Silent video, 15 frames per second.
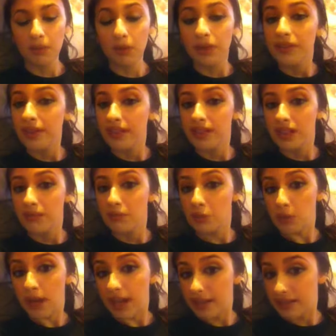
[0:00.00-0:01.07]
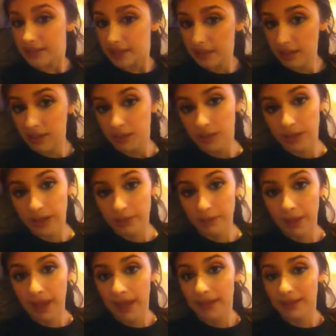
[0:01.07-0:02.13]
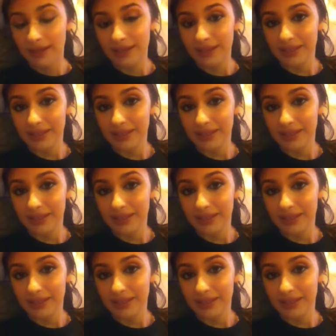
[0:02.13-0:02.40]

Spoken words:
all things come to an end, good and bad.